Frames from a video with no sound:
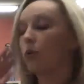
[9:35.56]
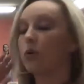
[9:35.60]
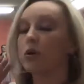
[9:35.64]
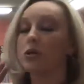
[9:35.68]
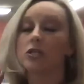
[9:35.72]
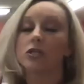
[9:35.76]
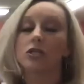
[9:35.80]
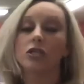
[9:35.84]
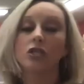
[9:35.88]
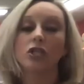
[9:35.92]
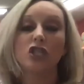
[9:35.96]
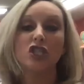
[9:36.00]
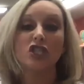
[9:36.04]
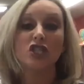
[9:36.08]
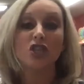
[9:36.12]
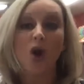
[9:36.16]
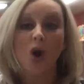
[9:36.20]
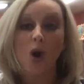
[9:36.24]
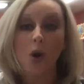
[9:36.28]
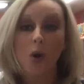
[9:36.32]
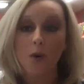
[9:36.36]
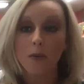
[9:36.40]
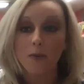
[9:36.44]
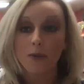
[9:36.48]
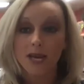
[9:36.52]

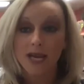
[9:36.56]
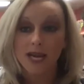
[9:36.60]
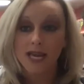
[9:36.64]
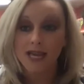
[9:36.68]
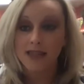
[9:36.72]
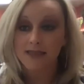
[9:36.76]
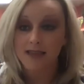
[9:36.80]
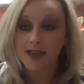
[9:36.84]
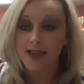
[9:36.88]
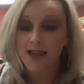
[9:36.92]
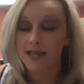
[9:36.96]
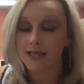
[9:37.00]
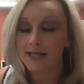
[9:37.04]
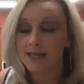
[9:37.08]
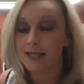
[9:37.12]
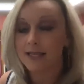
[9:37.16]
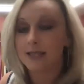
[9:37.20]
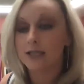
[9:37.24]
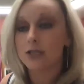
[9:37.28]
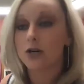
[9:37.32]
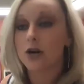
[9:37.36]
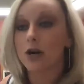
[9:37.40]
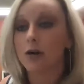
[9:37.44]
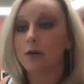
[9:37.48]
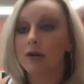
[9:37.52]
so many things that
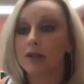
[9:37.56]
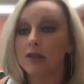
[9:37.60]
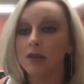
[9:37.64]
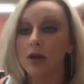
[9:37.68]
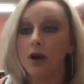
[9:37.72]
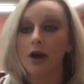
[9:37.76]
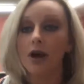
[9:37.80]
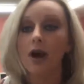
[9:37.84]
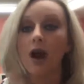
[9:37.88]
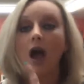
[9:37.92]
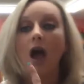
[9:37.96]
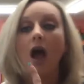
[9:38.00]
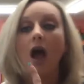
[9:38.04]
start with our